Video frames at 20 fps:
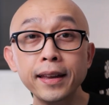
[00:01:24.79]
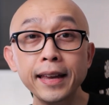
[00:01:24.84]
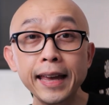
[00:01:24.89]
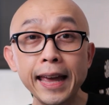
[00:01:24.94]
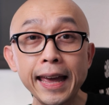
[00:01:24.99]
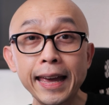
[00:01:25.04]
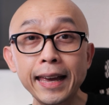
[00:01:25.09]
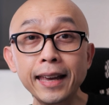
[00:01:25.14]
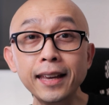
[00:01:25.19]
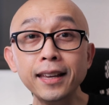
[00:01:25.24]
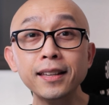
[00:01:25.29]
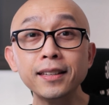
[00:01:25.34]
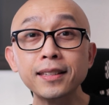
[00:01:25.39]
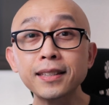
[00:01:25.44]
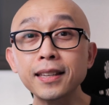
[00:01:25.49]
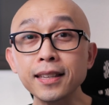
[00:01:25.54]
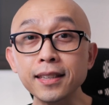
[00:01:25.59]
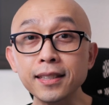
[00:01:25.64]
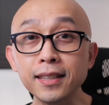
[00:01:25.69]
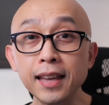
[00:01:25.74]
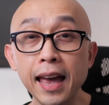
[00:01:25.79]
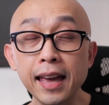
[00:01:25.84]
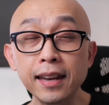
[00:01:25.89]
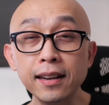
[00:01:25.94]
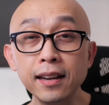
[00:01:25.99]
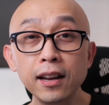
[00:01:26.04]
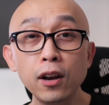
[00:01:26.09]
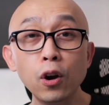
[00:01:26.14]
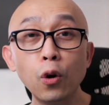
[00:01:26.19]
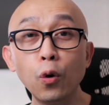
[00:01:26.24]
A to Z
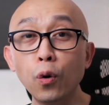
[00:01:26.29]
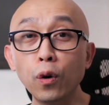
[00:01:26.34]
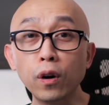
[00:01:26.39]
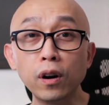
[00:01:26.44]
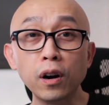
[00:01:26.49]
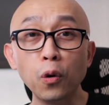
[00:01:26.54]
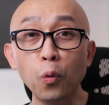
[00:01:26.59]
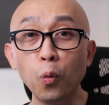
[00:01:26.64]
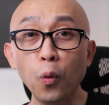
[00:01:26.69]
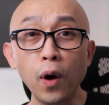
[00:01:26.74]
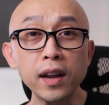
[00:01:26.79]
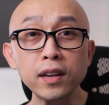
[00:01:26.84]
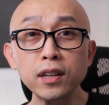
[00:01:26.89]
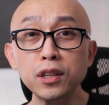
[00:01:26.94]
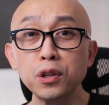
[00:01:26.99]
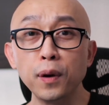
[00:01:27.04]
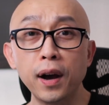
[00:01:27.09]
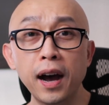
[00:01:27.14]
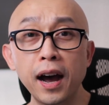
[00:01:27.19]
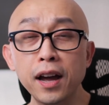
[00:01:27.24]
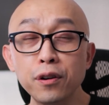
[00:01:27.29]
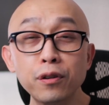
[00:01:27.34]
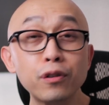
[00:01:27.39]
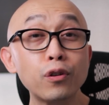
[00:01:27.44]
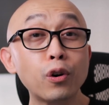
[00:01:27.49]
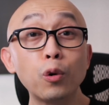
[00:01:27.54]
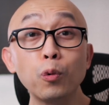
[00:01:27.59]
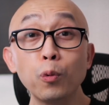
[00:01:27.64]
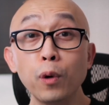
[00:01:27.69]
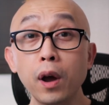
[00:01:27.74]
or 1 to 100
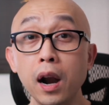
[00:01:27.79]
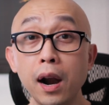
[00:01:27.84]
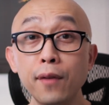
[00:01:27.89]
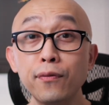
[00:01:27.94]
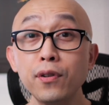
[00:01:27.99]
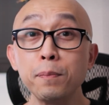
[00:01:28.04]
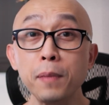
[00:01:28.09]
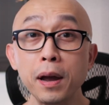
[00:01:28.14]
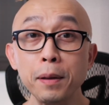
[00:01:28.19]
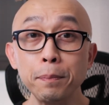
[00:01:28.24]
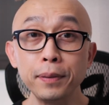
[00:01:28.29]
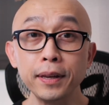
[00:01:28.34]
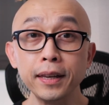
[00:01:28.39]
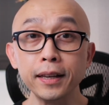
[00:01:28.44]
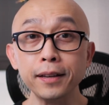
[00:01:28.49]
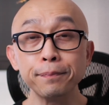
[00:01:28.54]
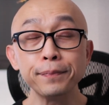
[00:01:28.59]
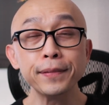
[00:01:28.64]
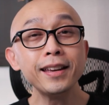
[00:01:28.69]
or whatever it might be.